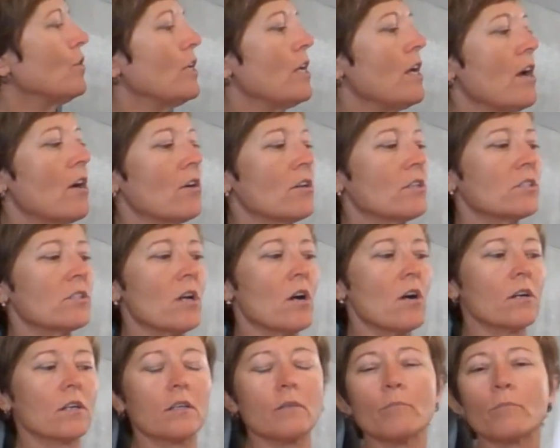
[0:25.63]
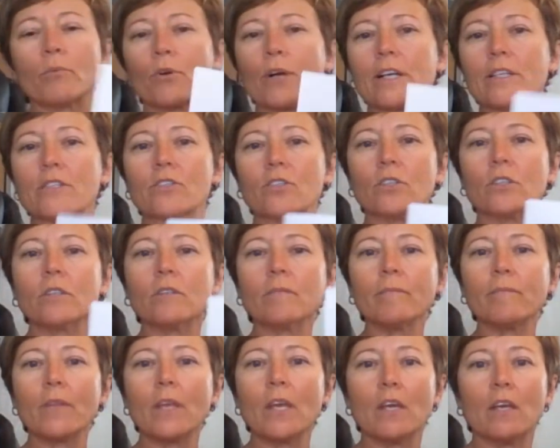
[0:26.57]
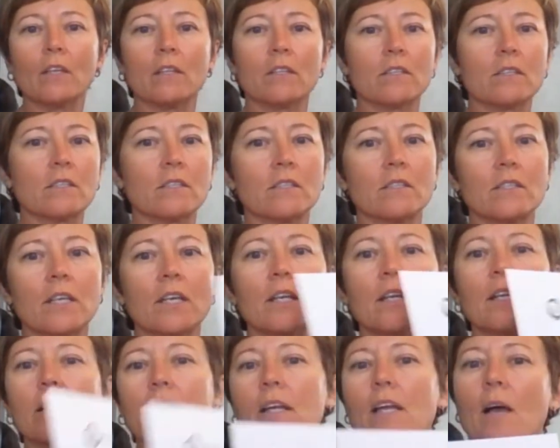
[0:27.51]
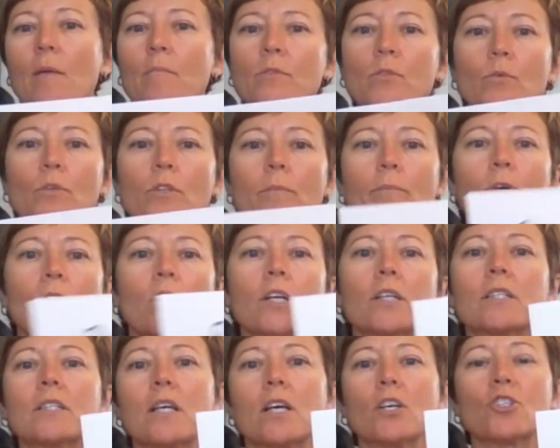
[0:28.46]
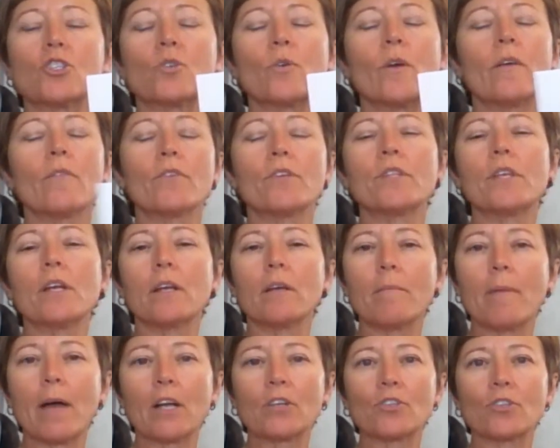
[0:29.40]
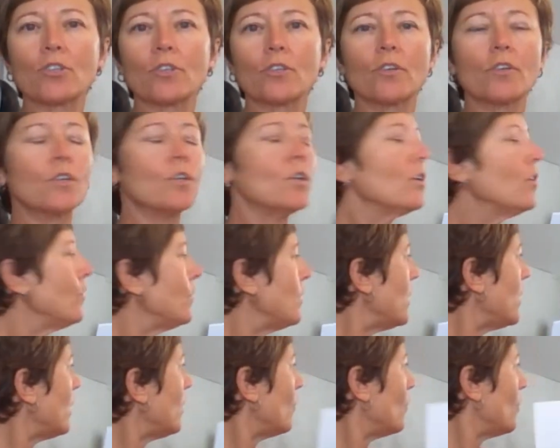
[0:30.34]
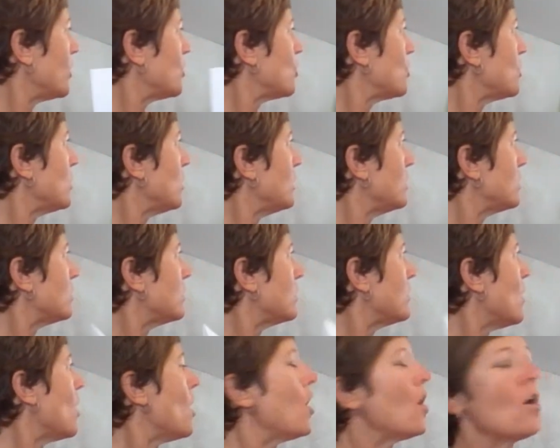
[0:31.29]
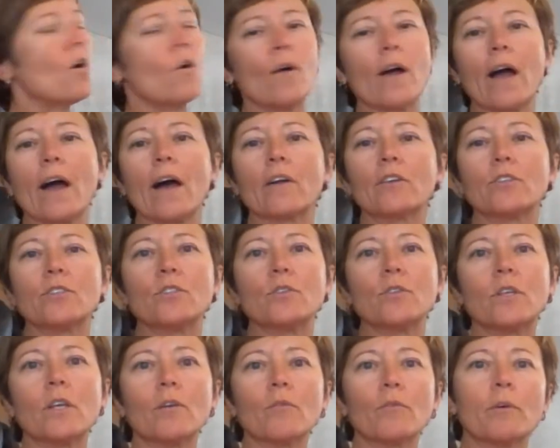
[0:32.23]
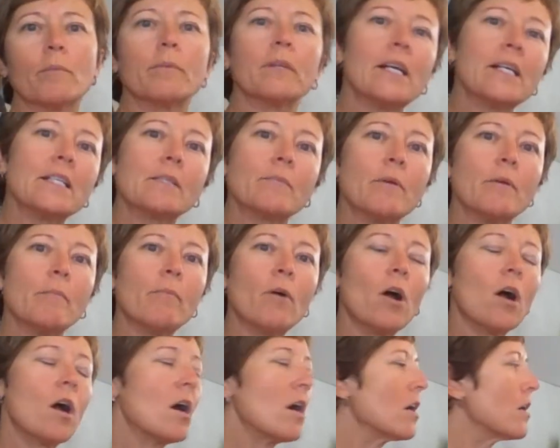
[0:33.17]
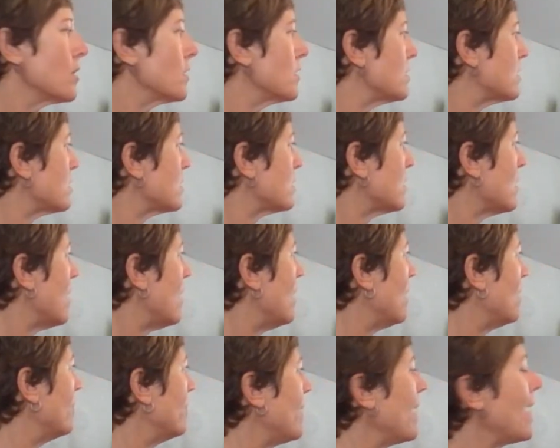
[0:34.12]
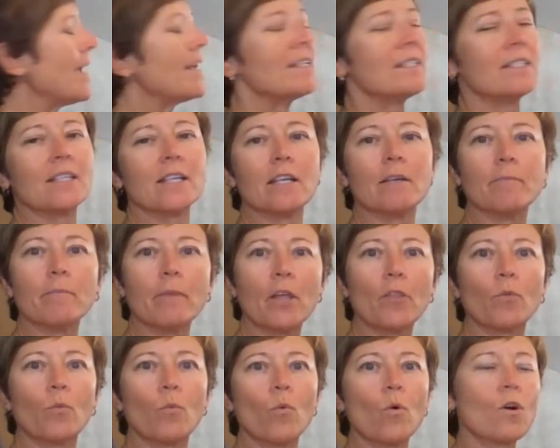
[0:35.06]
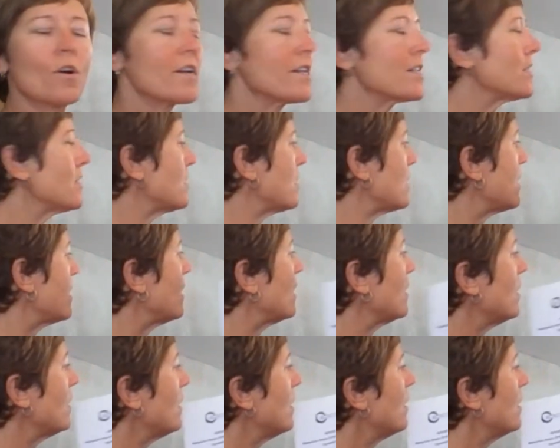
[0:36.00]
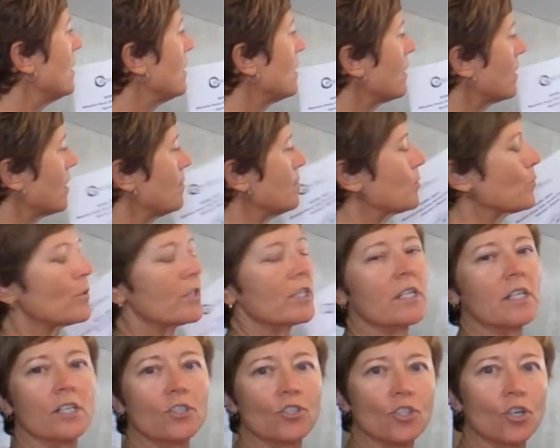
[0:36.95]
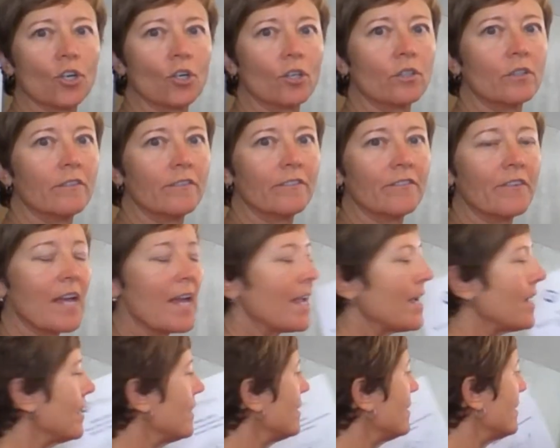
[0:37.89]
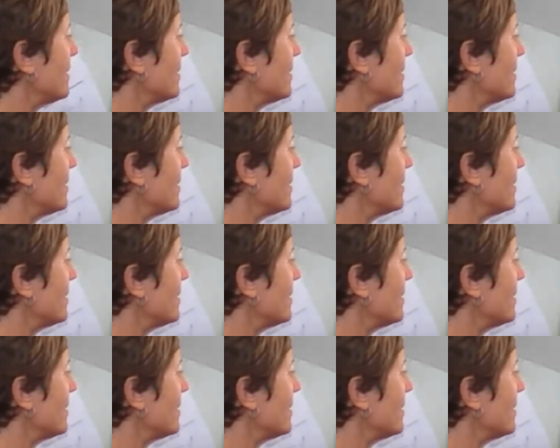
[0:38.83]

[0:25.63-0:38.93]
aerosol compressor. This is it. It comes with a book, tells you everything about your unit, what you need to know, how to get replacement parts, 18-month warranty. Comes with an internal fan. It's